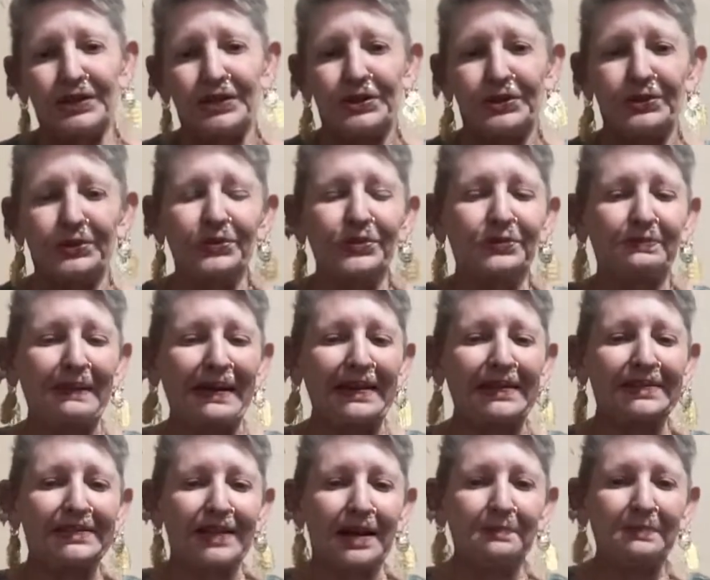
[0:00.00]
You
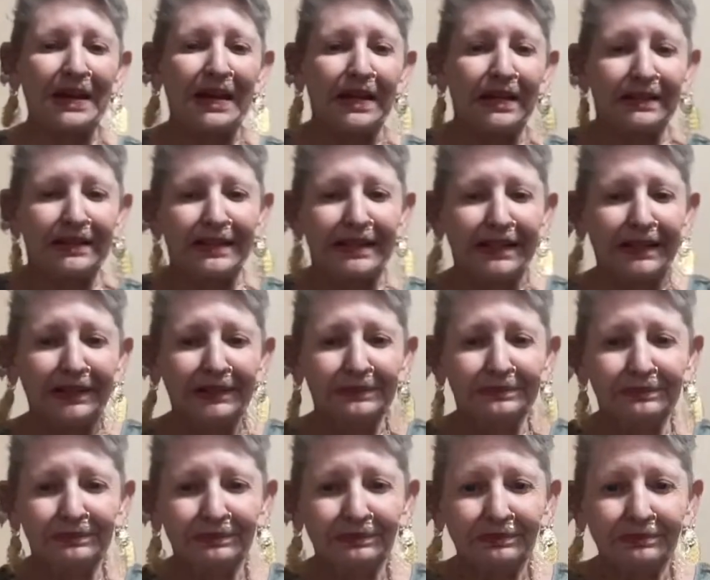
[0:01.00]
speak some Hindi.
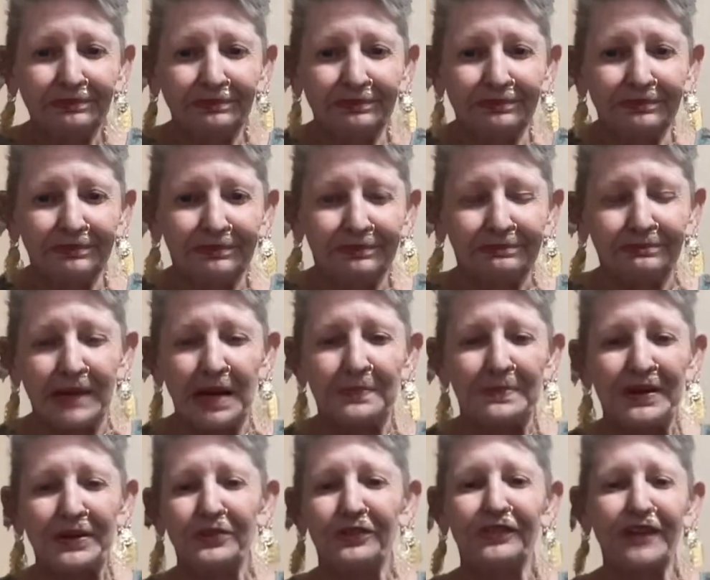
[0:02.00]

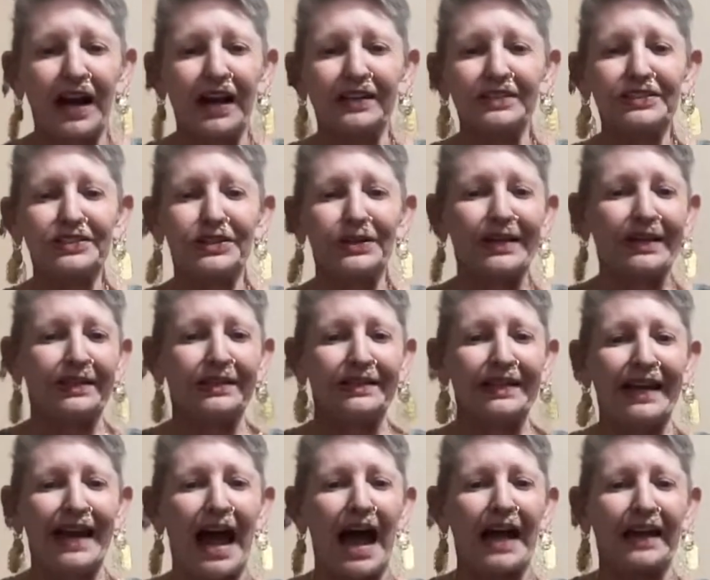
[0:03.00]
Maybe you've gone to
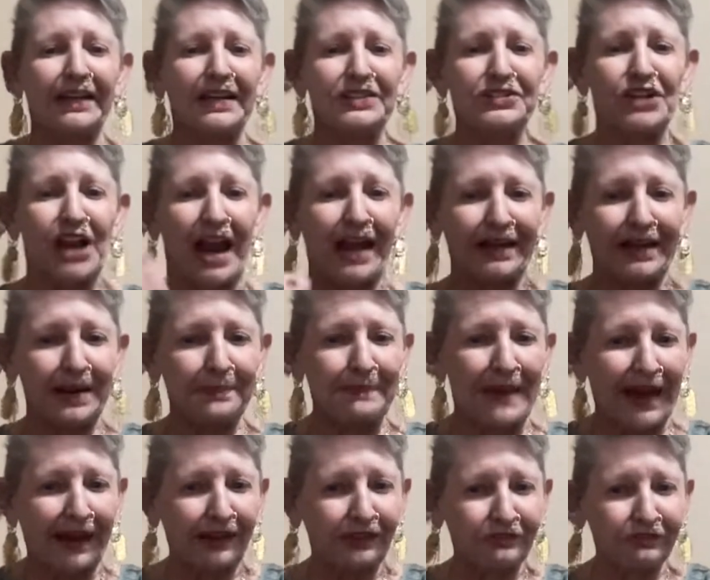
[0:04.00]
India, Anajana,
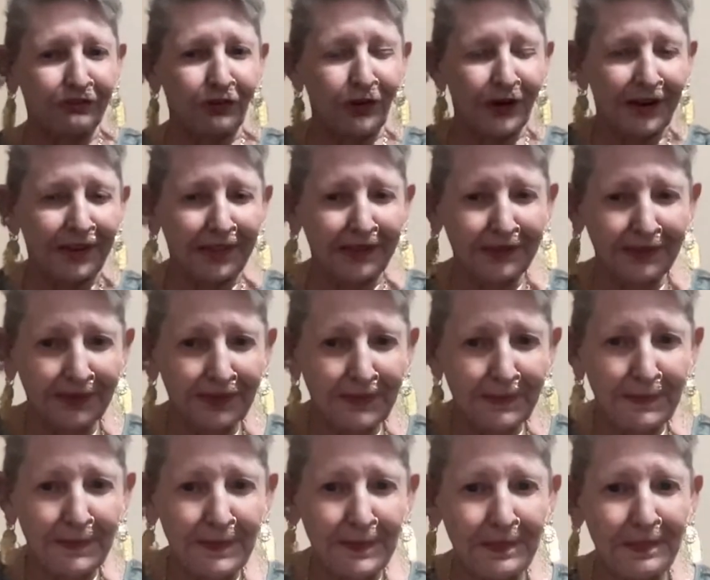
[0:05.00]
back and forth.
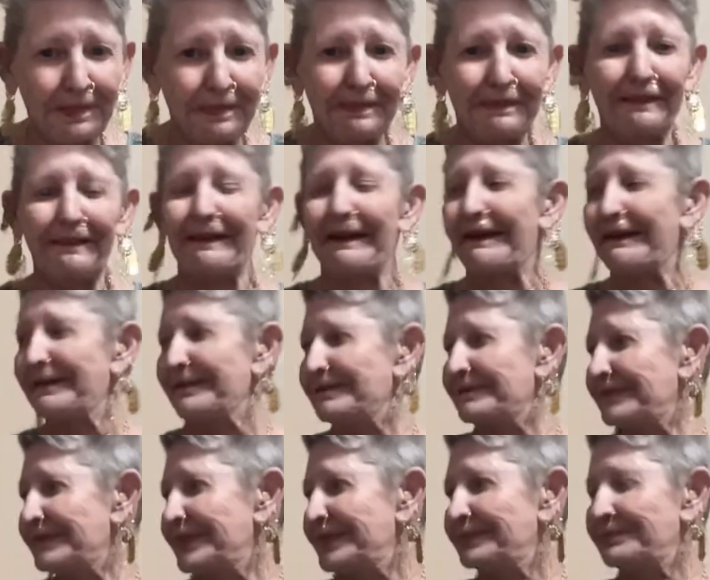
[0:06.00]
Okay,
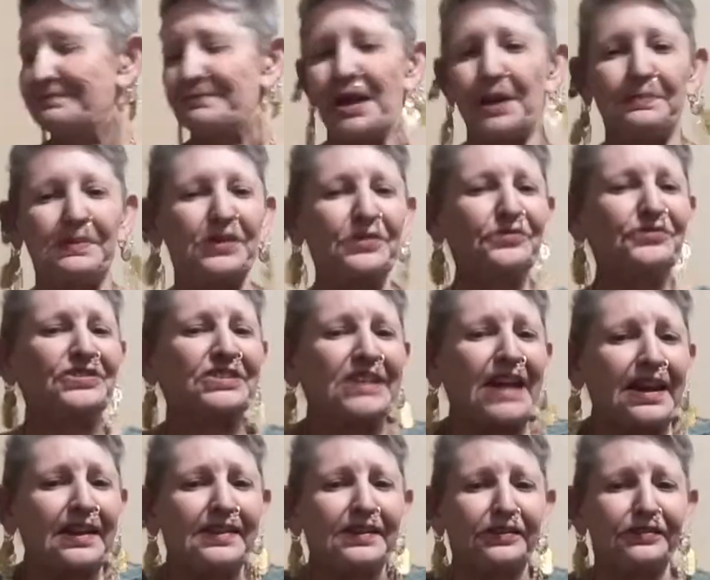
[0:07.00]
maybe you
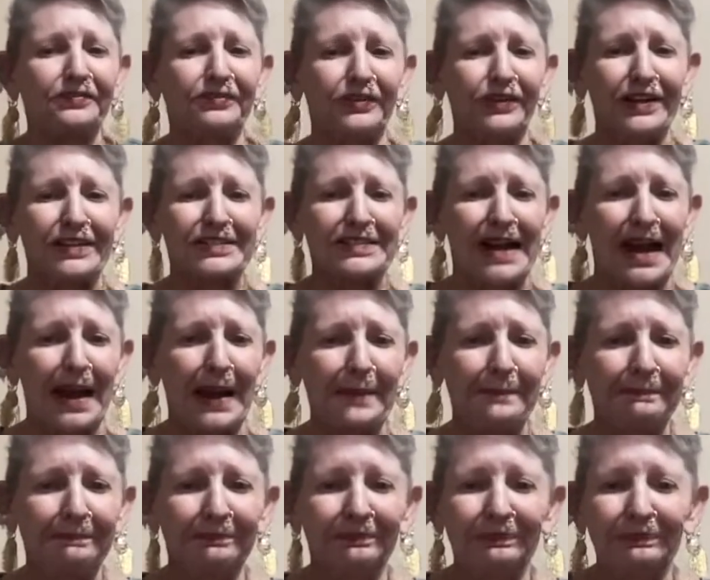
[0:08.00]
stayed there for a
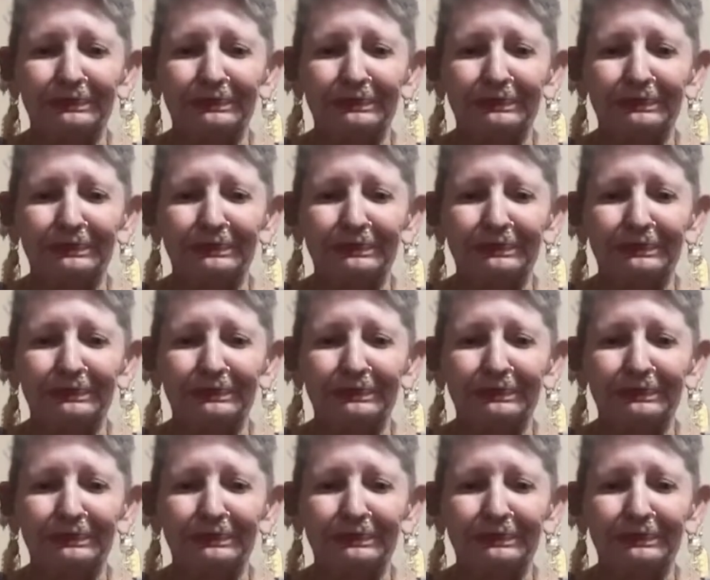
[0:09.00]
time.